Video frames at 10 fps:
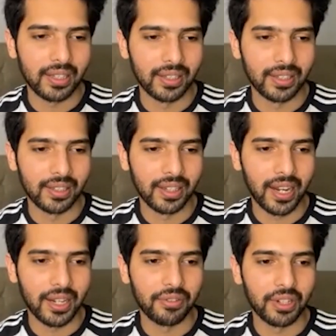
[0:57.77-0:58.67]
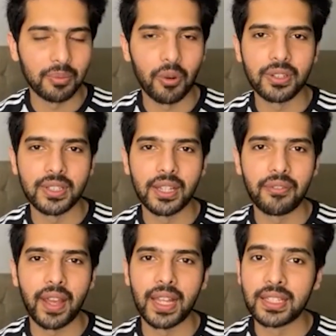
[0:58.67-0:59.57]
Uh, the kind of response that the
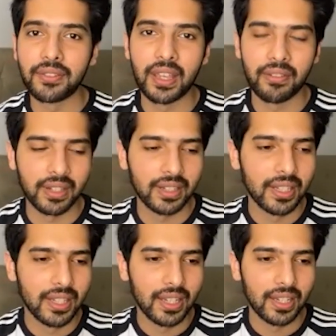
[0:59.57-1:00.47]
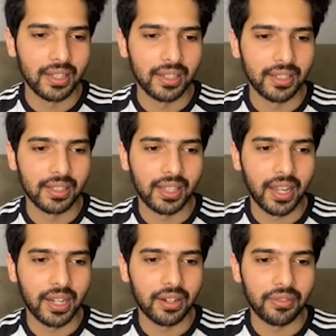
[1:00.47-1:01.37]
fans have given, uh, the kind of